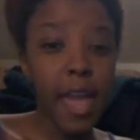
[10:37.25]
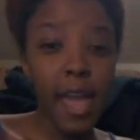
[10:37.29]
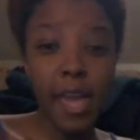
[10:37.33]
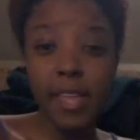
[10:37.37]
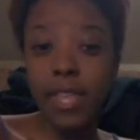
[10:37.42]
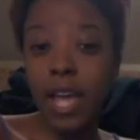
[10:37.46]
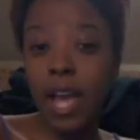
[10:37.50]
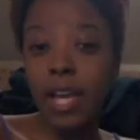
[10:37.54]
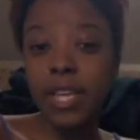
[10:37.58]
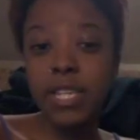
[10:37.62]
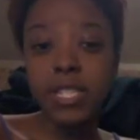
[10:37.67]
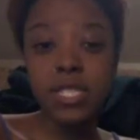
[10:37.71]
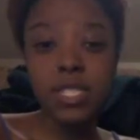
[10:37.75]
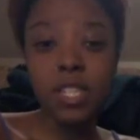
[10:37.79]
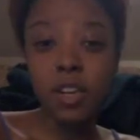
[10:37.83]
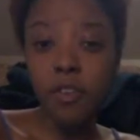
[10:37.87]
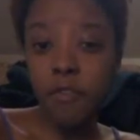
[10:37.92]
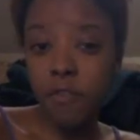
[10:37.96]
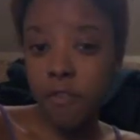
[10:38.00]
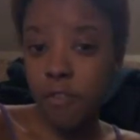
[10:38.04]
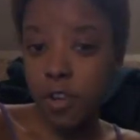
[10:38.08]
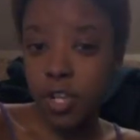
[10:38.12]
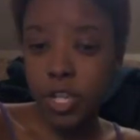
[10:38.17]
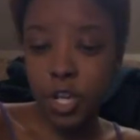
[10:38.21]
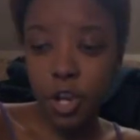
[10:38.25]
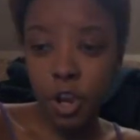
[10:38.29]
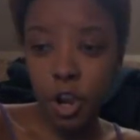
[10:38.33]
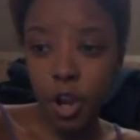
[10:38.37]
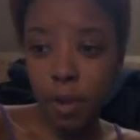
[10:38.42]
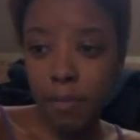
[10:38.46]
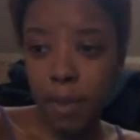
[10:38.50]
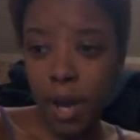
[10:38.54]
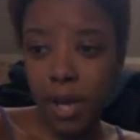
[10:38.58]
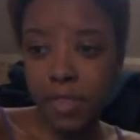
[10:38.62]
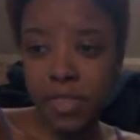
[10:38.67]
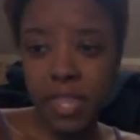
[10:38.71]
Anais confronted her
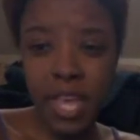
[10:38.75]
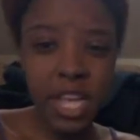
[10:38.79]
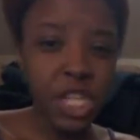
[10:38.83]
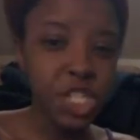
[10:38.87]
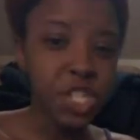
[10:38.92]
about that.